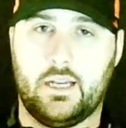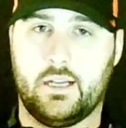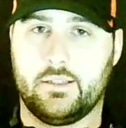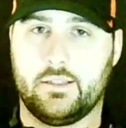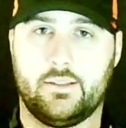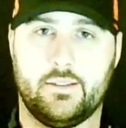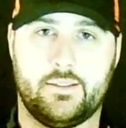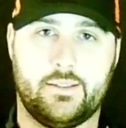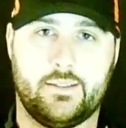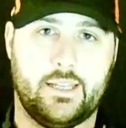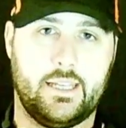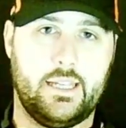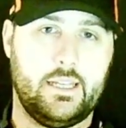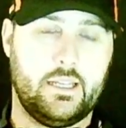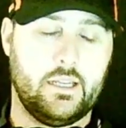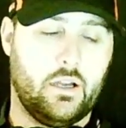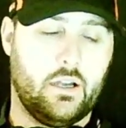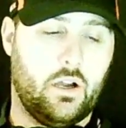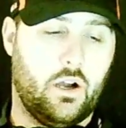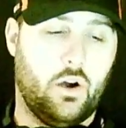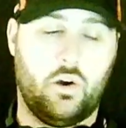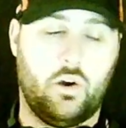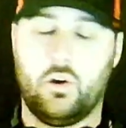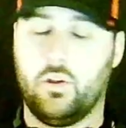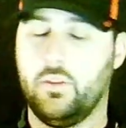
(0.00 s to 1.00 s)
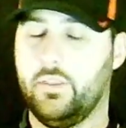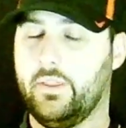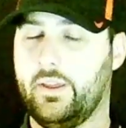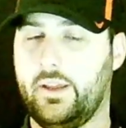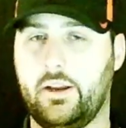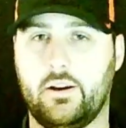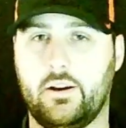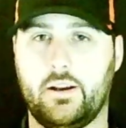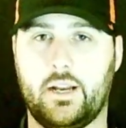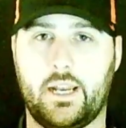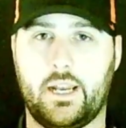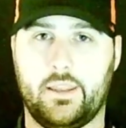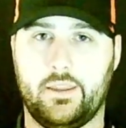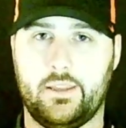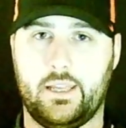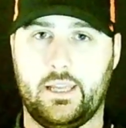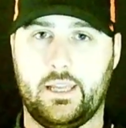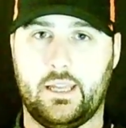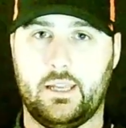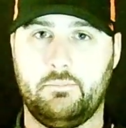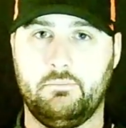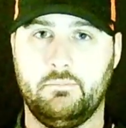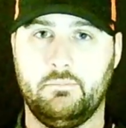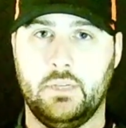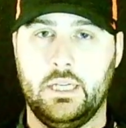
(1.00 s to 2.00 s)
to take all the air out of the
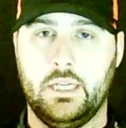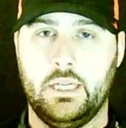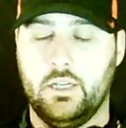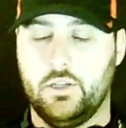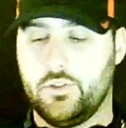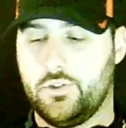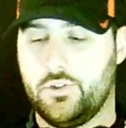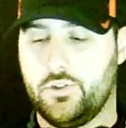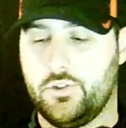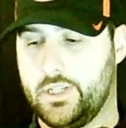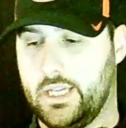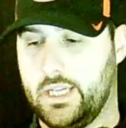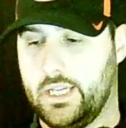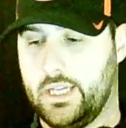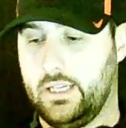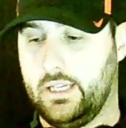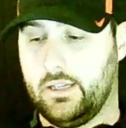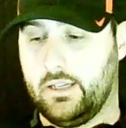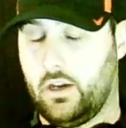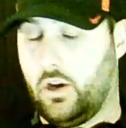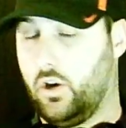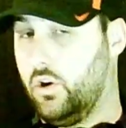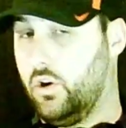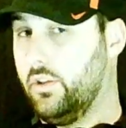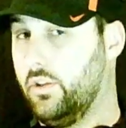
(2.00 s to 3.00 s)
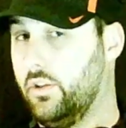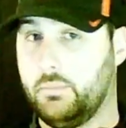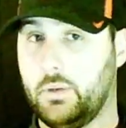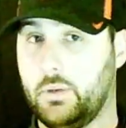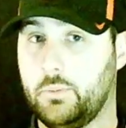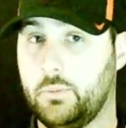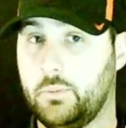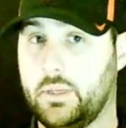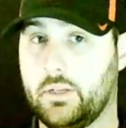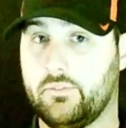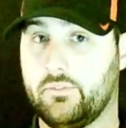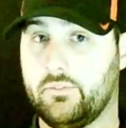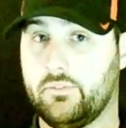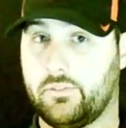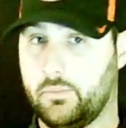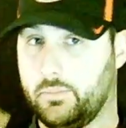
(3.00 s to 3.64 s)
game, to take all the momentum from